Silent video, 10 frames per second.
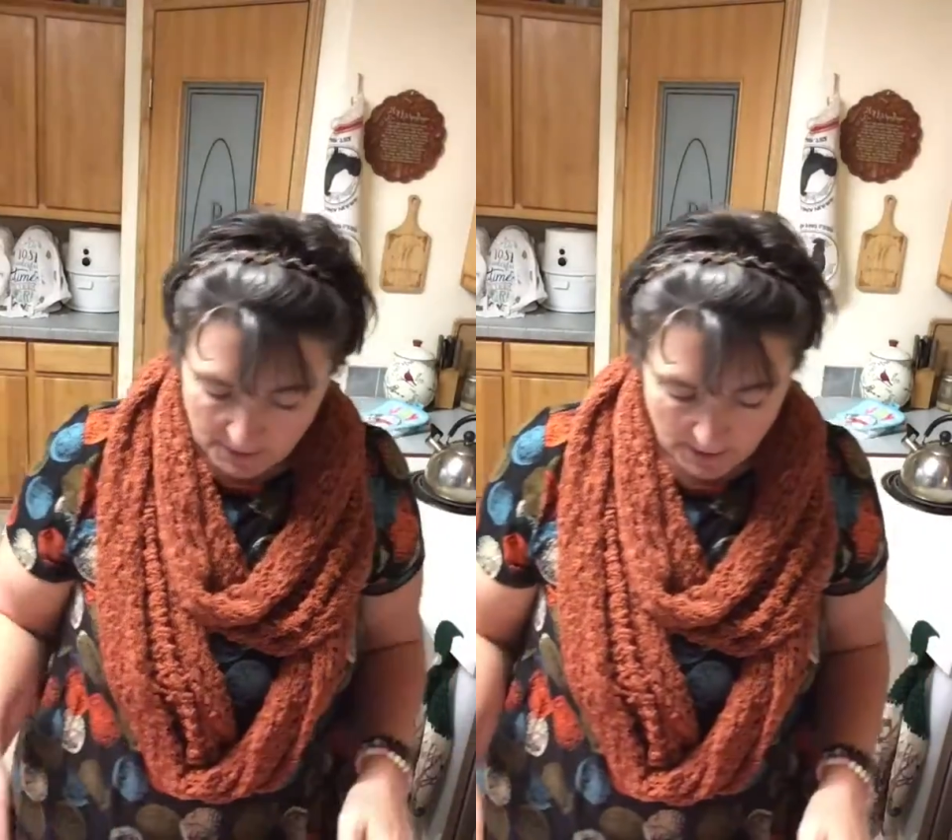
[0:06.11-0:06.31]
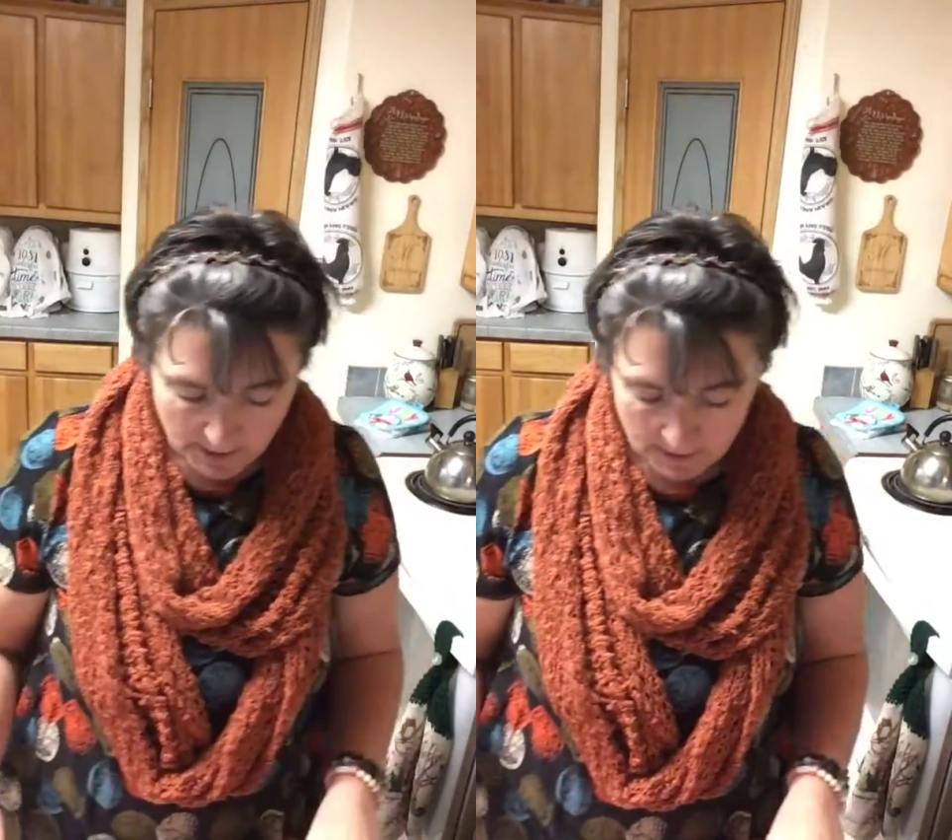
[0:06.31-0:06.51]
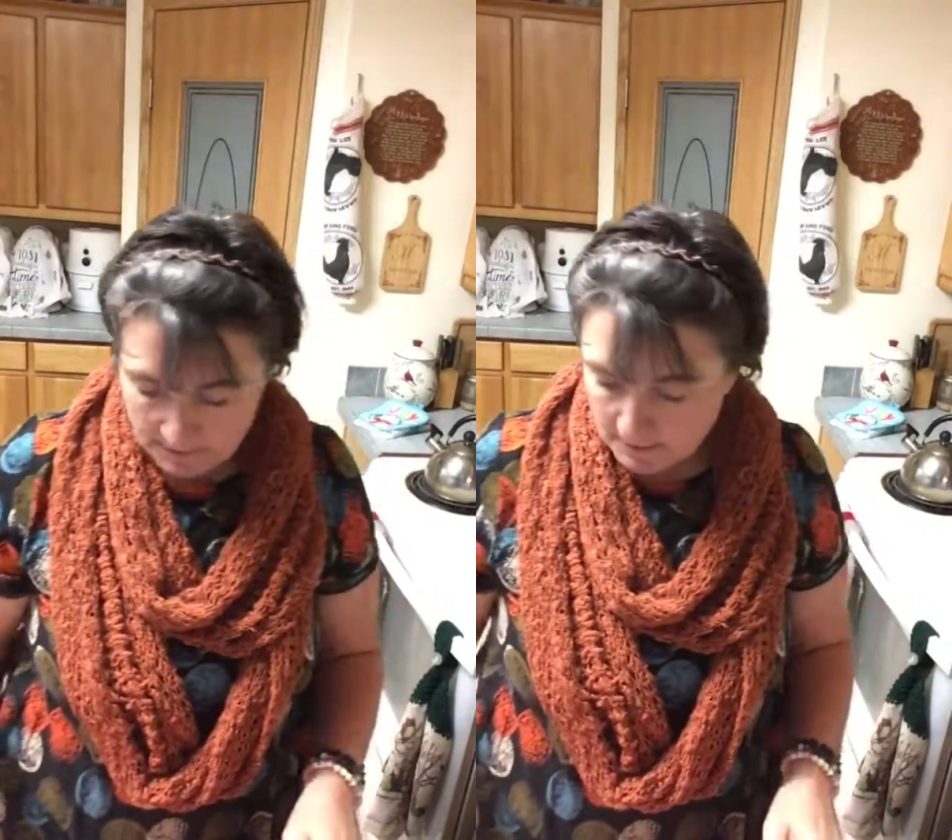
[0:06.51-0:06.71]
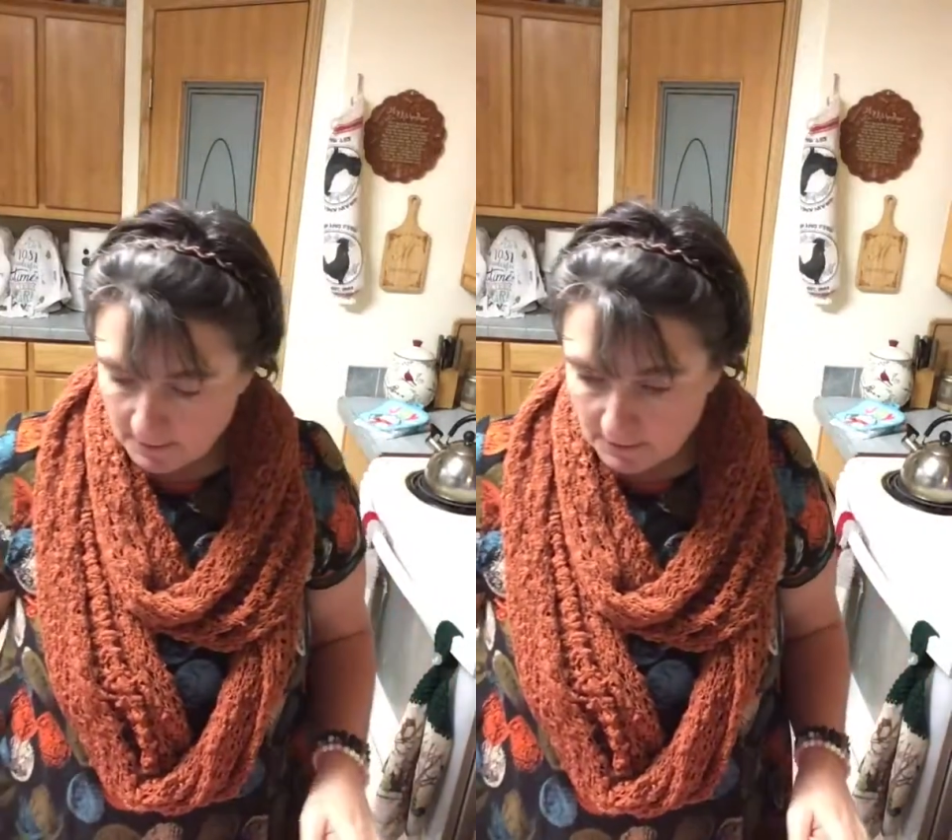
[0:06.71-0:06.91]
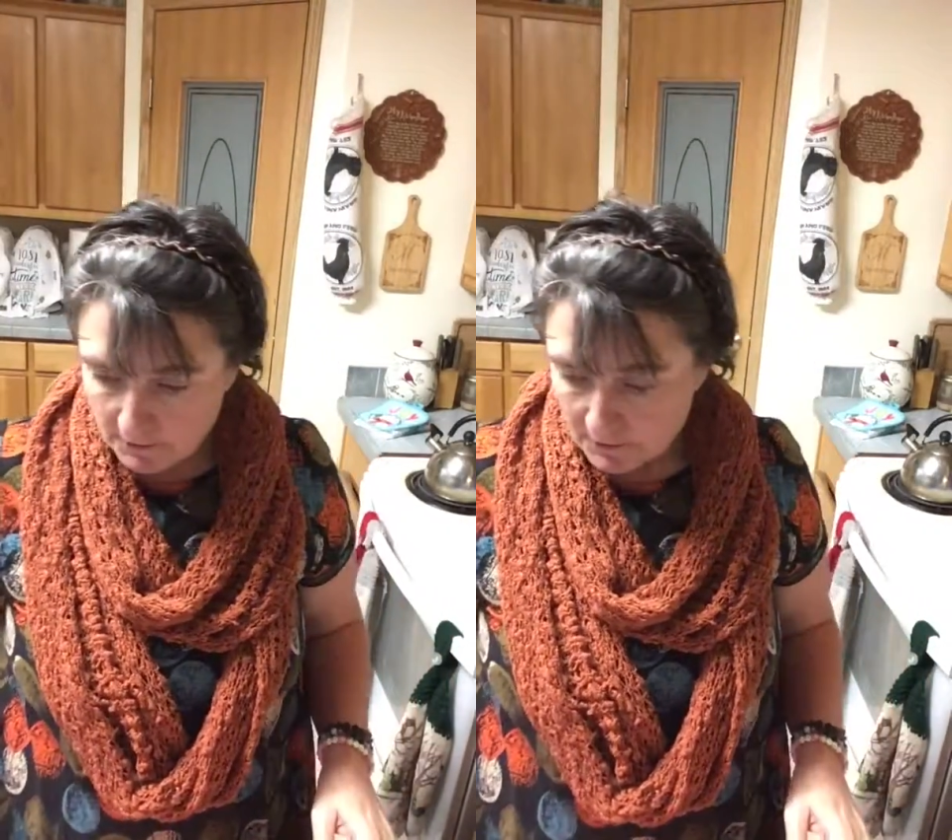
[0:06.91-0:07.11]
And
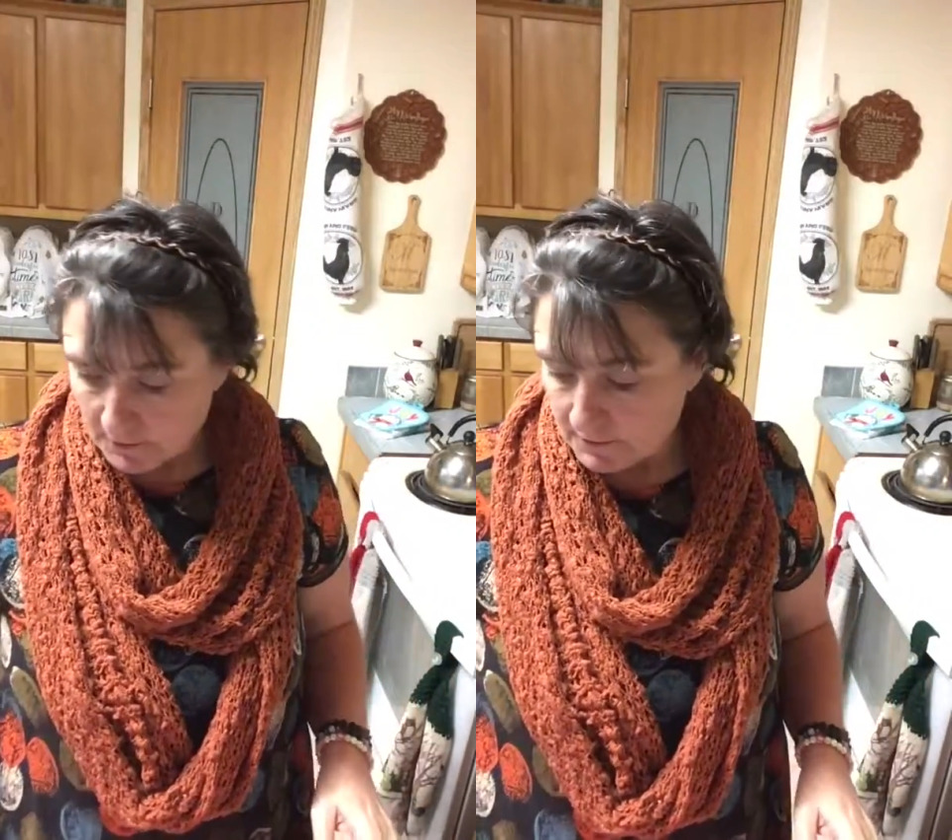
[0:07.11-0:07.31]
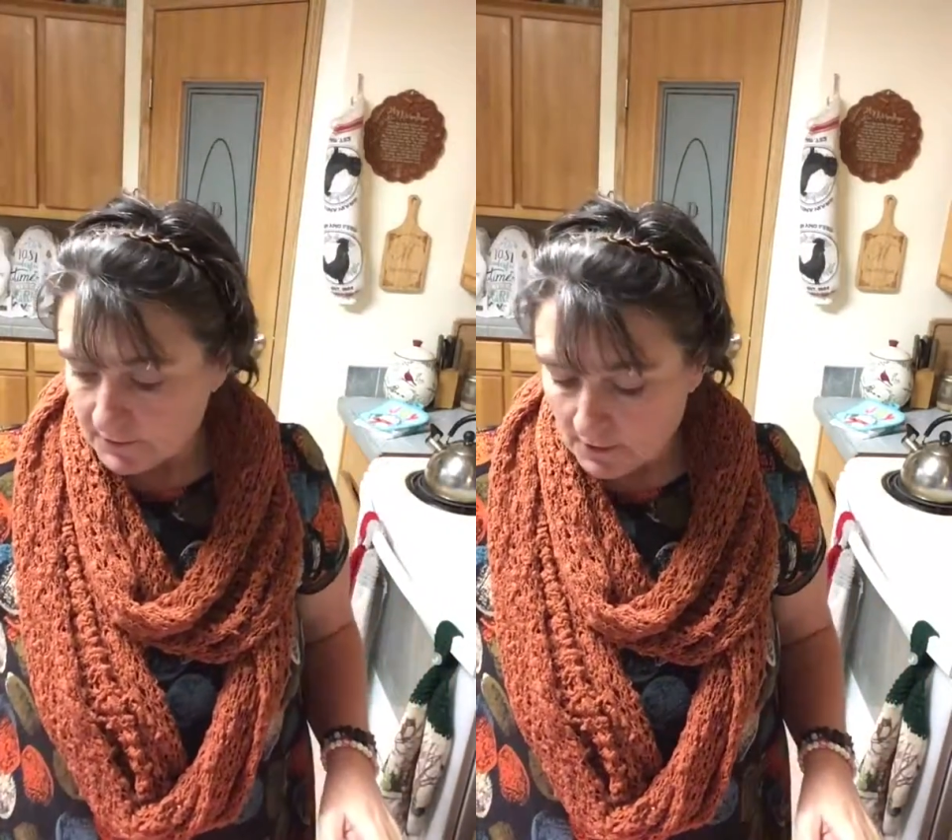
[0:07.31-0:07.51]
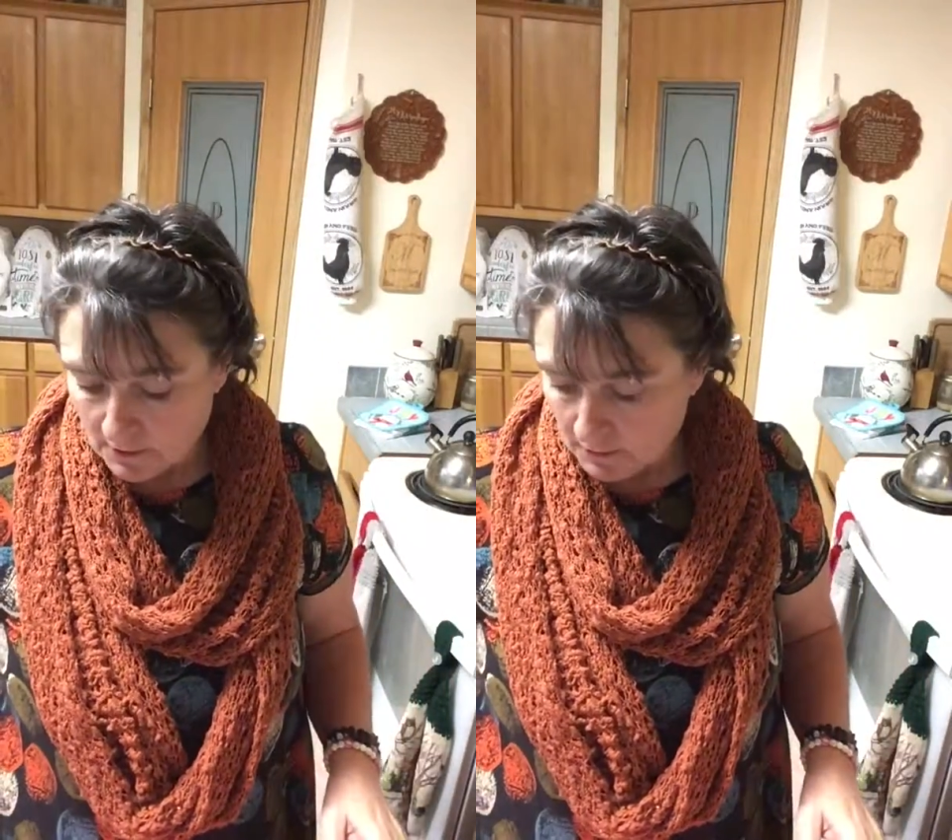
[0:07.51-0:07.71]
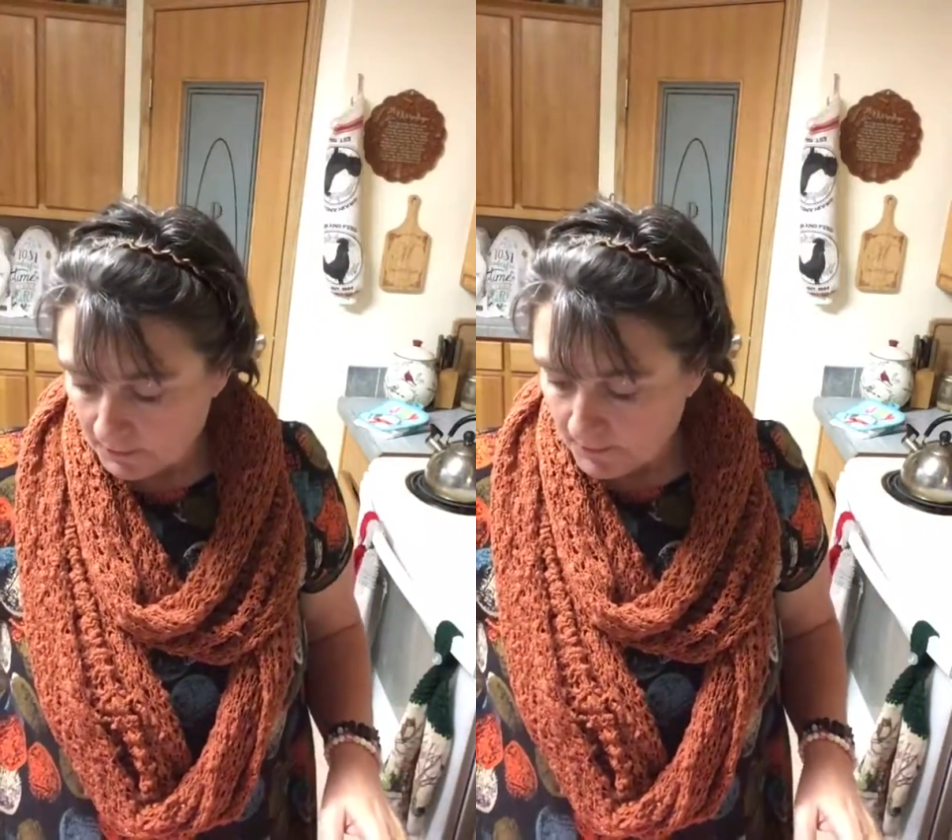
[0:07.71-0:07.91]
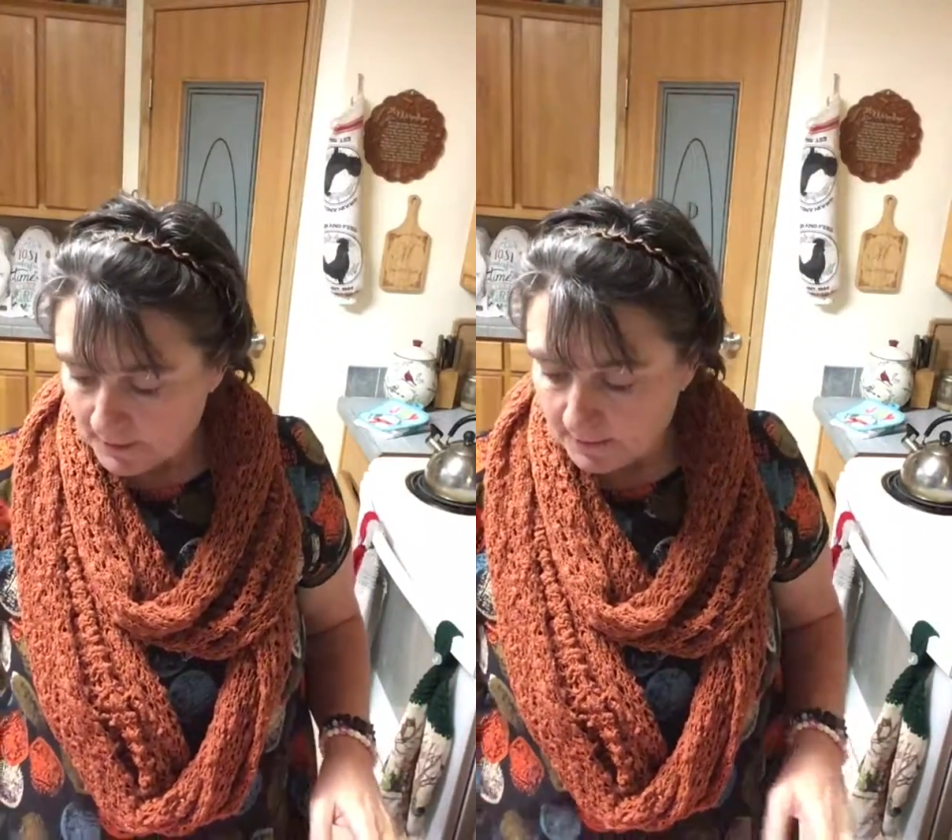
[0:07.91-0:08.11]
you're going to start
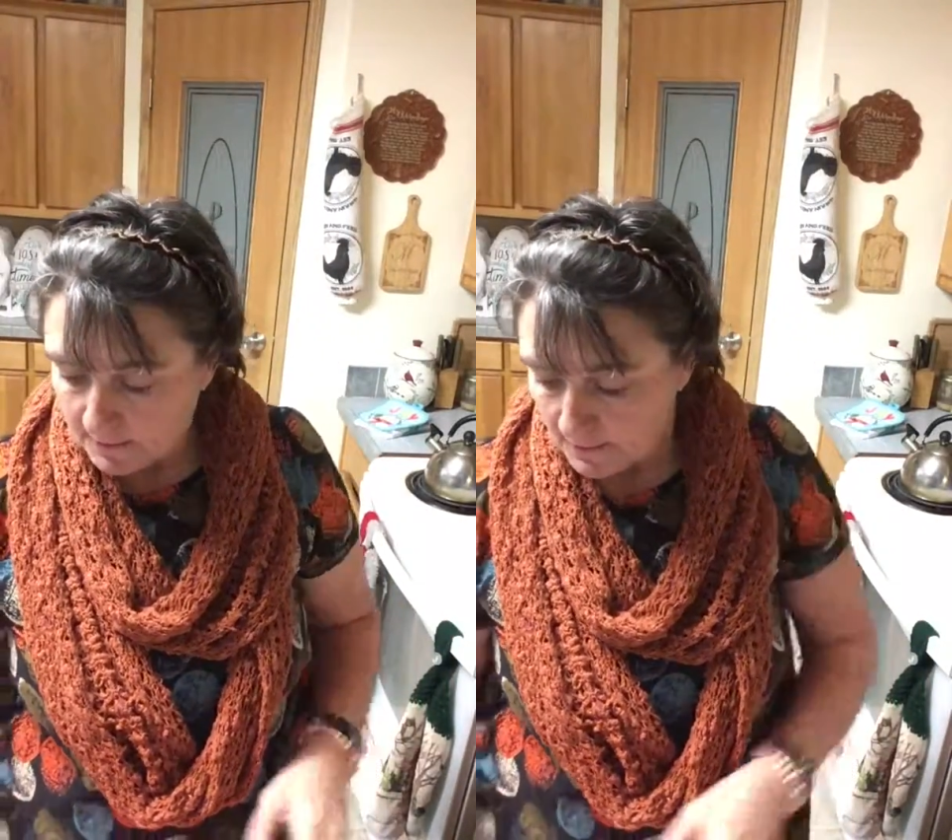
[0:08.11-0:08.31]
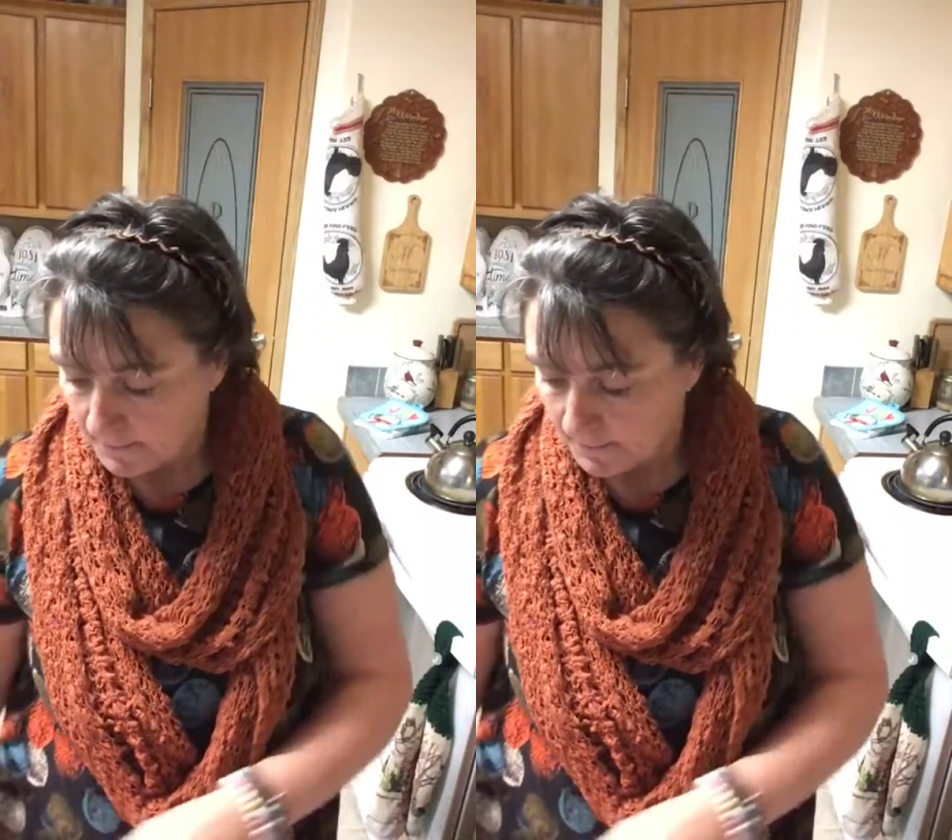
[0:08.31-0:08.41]
with